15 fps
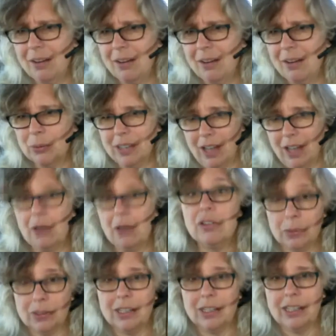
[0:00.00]
I was really
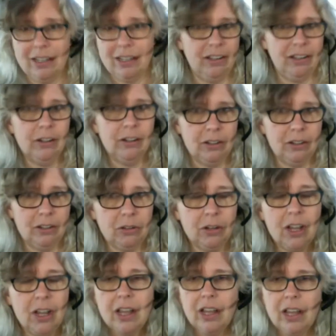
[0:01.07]
glad to hear it too.